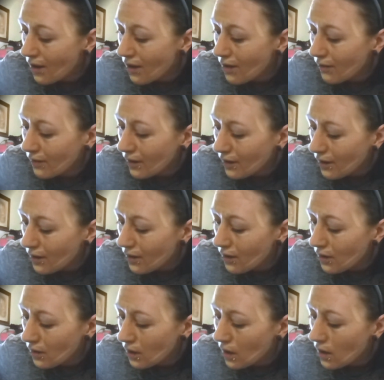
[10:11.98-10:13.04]

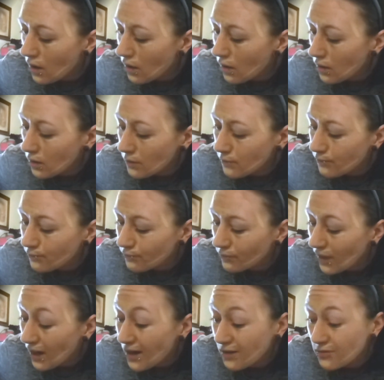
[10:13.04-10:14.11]
Okay.
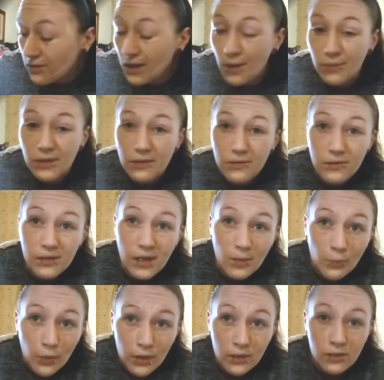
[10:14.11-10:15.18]
Actually, I'm gonna use the same
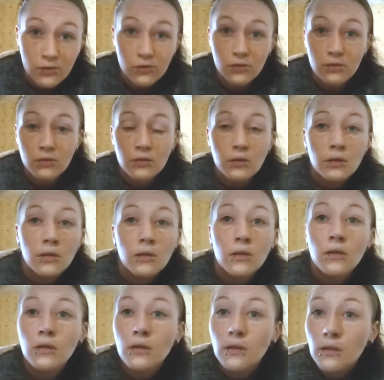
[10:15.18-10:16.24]
brush
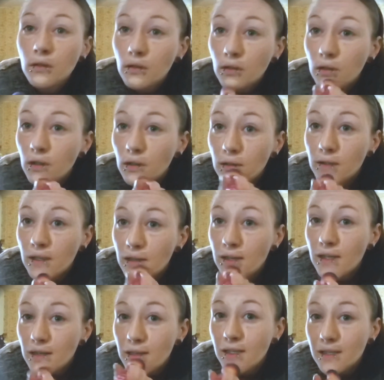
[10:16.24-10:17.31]
because
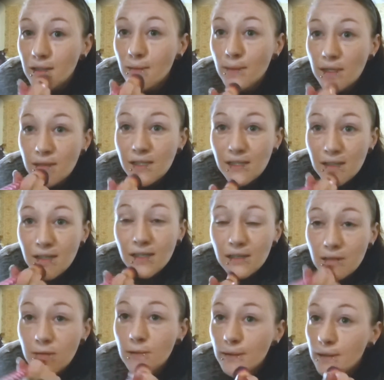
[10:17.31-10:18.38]
it is the best
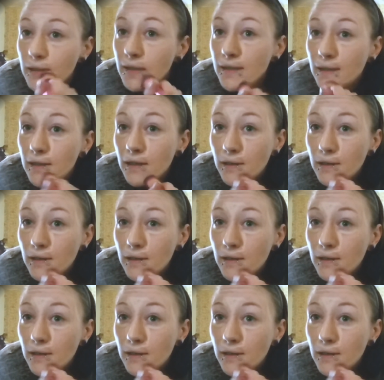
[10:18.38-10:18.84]
sized one.